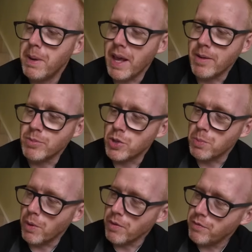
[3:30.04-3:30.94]
PM
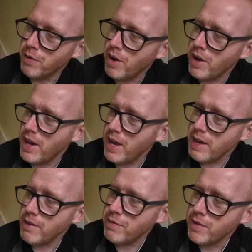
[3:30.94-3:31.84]

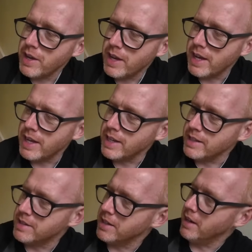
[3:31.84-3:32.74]
2.5
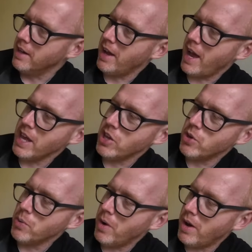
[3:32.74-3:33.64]
and uh,
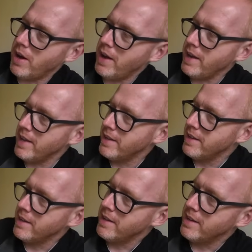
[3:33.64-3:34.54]
AQI
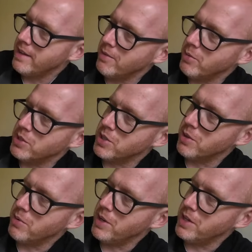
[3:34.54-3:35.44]
which
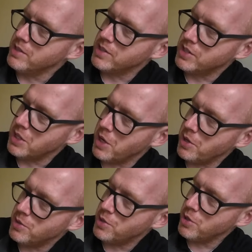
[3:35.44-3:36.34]
other ones? The
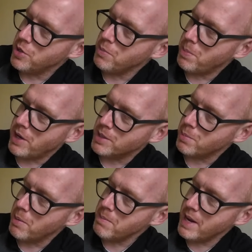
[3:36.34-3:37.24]
CO2, parts
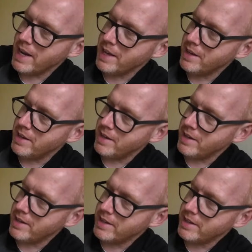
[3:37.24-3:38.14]
per
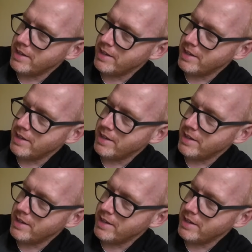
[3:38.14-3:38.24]
million,